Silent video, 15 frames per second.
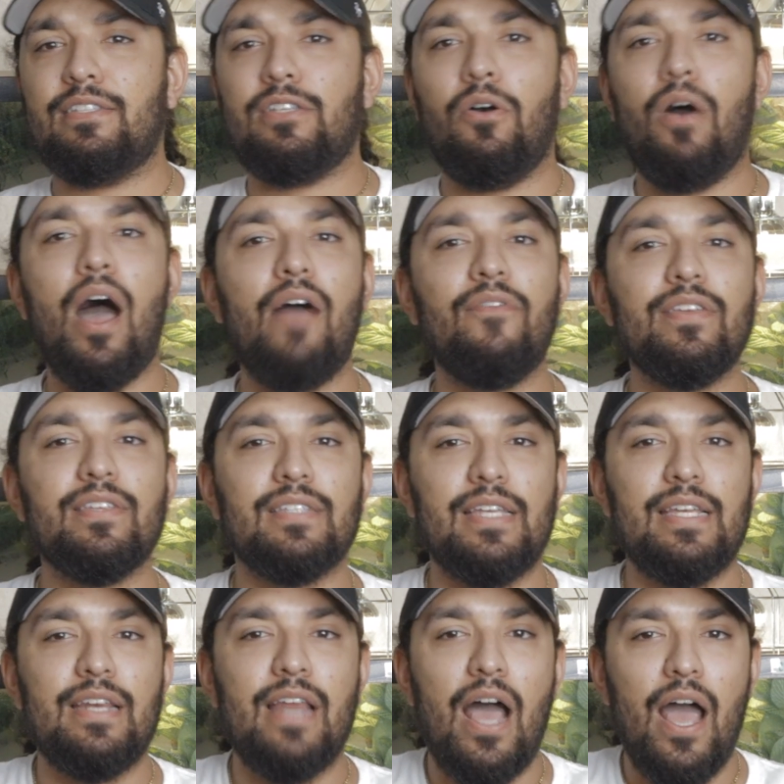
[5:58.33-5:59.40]
So
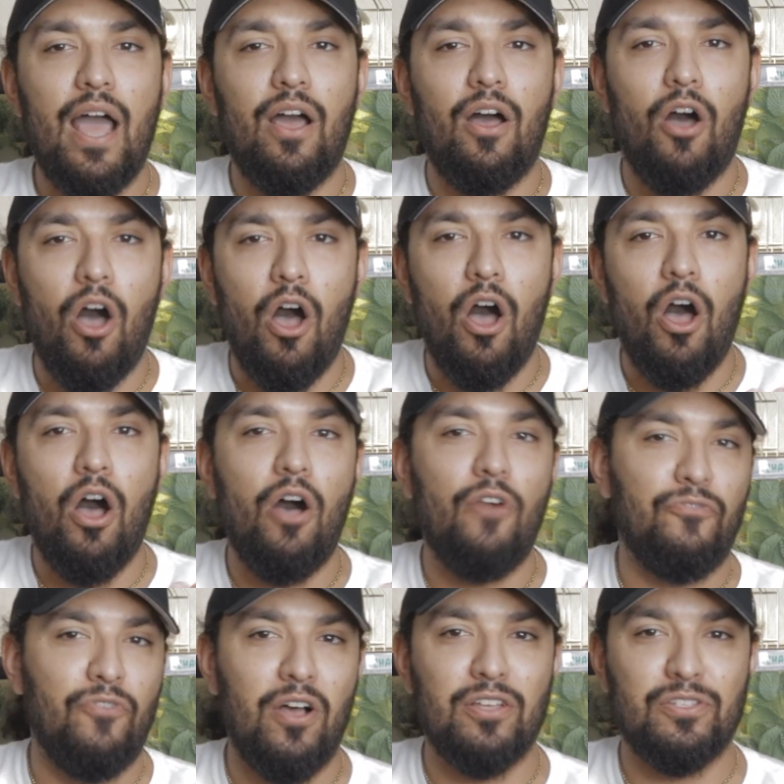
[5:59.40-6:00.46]
obviously not all
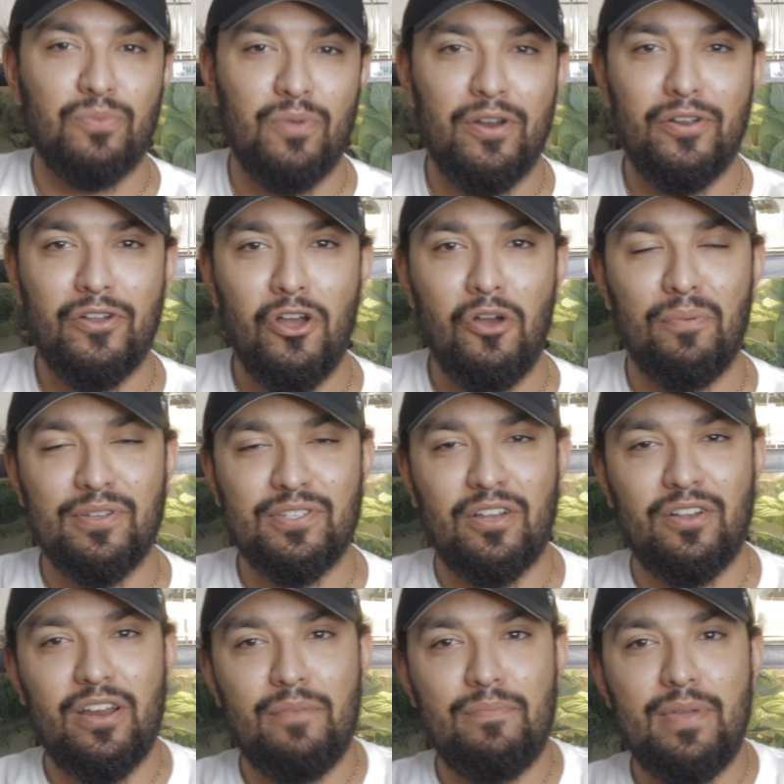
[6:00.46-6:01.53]
false water cobras are
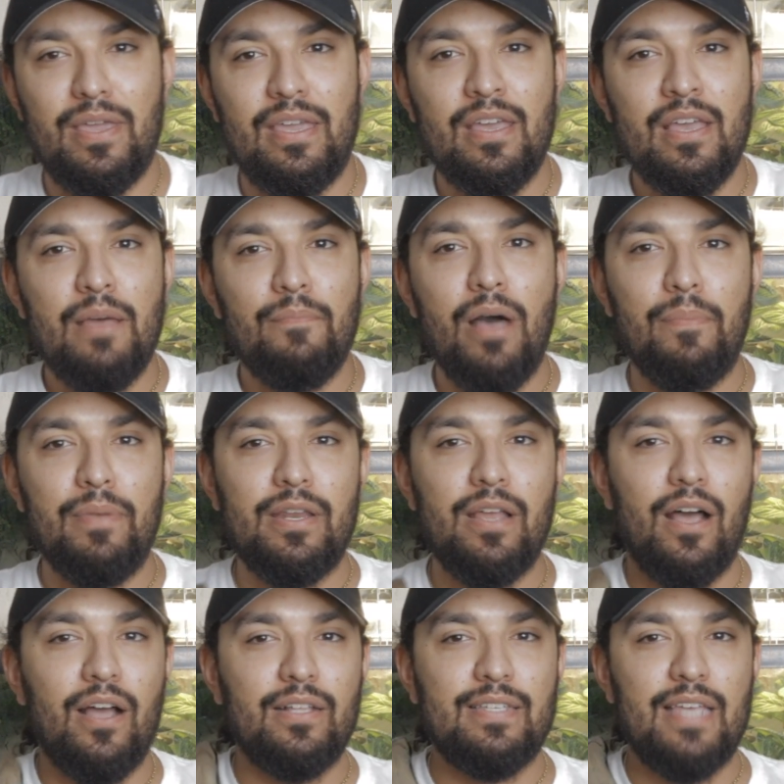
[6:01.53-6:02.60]
gonna be puppy dog